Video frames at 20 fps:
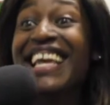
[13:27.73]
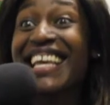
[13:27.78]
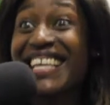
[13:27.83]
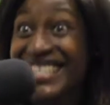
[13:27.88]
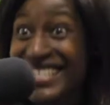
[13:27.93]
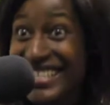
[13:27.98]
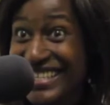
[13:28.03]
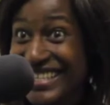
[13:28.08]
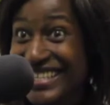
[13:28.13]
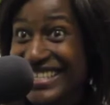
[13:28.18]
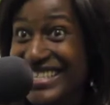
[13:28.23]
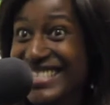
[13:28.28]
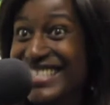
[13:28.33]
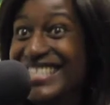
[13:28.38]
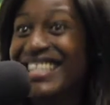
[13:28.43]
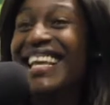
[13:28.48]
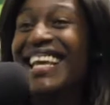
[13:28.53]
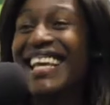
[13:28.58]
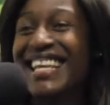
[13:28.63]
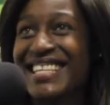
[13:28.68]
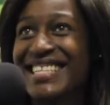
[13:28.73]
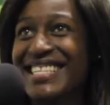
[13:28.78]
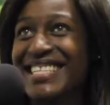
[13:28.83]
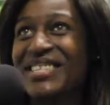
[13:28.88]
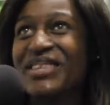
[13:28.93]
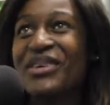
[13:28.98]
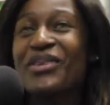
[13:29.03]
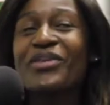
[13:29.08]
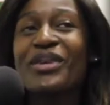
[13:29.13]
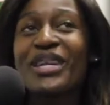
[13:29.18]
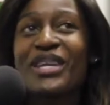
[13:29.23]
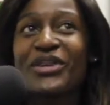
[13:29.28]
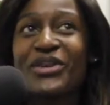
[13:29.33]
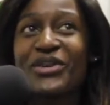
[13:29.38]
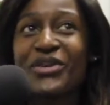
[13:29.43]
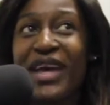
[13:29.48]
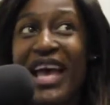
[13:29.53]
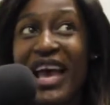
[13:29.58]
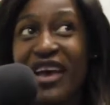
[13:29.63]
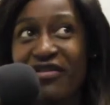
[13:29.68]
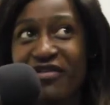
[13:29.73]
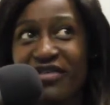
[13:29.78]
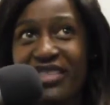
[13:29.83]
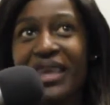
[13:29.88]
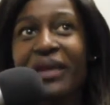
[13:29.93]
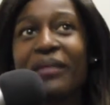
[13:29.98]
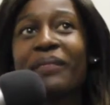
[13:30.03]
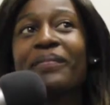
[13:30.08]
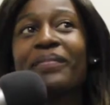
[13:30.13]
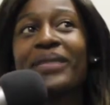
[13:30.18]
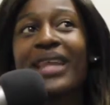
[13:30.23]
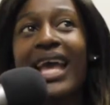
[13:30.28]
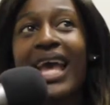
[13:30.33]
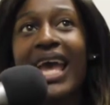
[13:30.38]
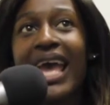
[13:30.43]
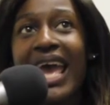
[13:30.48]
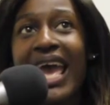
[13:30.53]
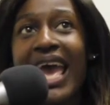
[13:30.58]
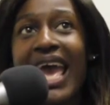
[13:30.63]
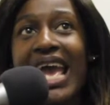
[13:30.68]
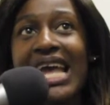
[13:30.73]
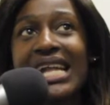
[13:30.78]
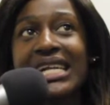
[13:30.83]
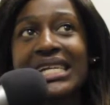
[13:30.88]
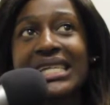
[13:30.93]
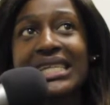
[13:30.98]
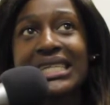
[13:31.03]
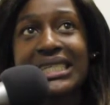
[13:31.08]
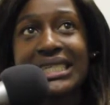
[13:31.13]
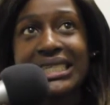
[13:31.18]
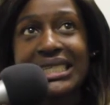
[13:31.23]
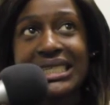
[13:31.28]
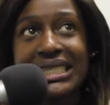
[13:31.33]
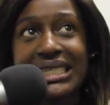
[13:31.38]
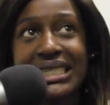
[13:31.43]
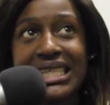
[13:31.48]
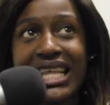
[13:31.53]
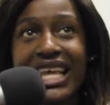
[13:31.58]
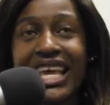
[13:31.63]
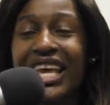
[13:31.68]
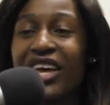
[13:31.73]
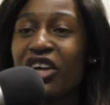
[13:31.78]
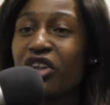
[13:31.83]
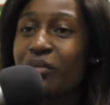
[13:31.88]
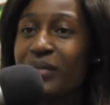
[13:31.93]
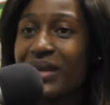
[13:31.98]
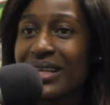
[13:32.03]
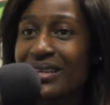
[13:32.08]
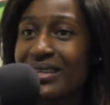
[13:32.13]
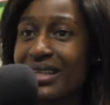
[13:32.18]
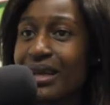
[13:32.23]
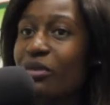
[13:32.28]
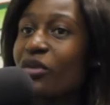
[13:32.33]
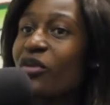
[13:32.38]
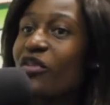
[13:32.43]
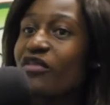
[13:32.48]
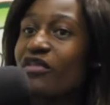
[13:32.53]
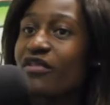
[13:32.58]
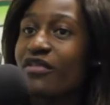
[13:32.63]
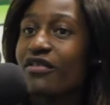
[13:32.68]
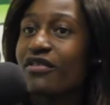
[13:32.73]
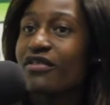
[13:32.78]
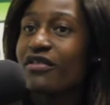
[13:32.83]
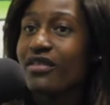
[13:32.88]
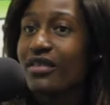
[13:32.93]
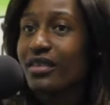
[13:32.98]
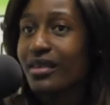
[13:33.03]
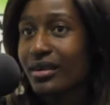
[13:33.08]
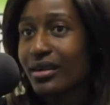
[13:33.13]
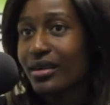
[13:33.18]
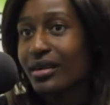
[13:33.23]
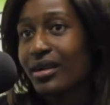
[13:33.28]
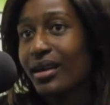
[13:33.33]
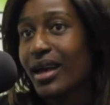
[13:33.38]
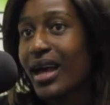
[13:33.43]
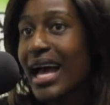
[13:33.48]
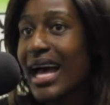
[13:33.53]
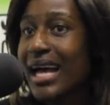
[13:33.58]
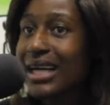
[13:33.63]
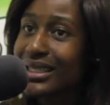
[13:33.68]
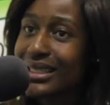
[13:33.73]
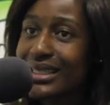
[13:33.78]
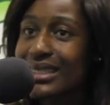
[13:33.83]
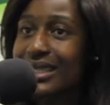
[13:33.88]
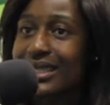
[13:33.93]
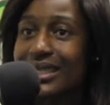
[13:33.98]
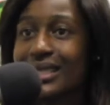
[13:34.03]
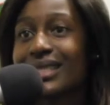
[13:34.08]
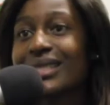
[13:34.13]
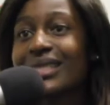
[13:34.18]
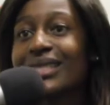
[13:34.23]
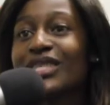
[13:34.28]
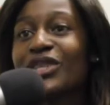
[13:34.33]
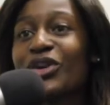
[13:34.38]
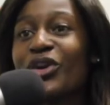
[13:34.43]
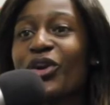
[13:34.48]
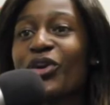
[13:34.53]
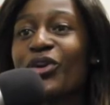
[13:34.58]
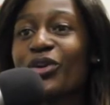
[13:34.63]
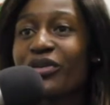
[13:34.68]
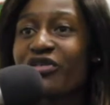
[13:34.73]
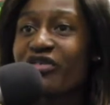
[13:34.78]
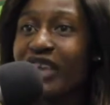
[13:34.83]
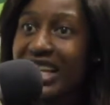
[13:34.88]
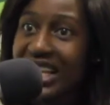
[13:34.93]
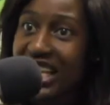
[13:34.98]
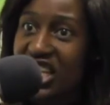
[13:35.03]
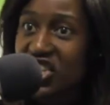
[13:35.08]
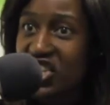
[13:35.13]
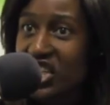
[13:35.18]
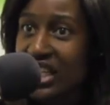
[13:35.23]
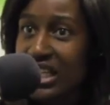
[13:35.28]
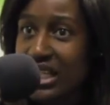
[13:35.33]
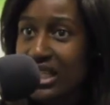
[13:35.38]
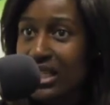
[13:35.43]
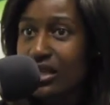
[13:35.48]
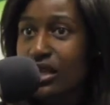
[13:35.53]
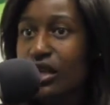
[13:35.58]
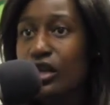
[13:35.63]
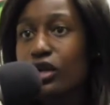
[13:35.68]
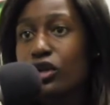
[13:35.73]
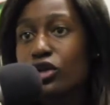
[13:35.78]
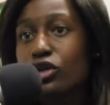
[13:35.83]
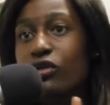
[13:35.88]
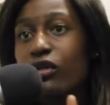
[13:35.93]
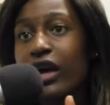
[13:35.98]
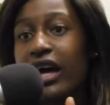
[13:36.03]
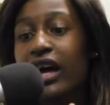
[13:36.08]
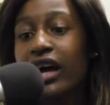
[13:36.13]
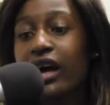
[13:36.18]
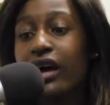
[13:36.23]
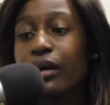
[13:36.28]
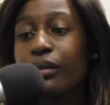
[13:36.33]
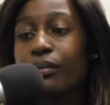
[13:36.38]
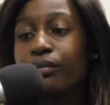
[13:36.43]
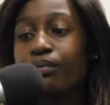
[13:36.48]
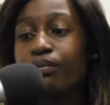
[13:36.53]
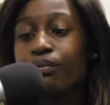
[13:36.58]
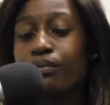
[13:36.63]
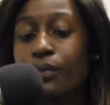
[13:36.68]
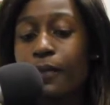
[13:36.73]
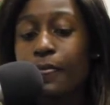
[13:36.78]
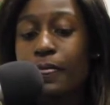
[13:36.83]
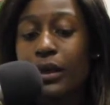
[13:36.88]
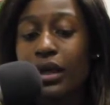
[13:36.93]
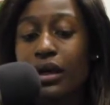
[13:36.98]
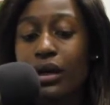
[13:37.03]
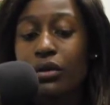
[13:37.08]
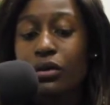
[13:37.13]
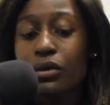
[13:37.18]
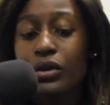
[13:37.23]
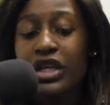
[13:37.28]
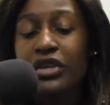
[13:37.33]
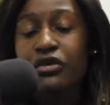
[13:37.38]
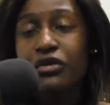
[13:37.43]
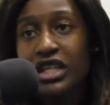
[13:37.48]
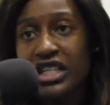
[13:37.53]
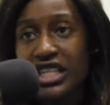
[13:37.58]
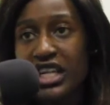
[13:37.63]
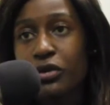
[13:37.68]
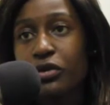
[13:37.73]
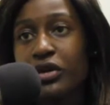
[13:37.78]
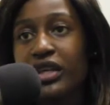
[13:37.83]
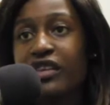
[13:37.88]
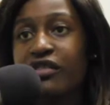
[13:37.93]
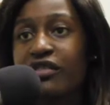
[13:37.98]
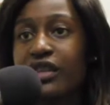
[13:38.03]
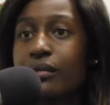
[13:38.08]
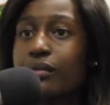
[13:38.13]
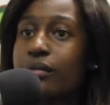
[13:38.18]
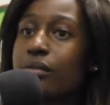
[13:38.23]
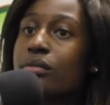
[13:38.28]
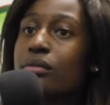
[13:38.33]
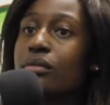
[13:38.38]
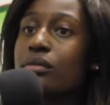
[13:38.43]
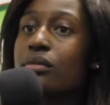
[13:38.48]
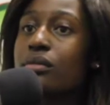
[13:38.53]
yes, yes. So we do have them, and they're helping some of us, you know, financially. In return, we give them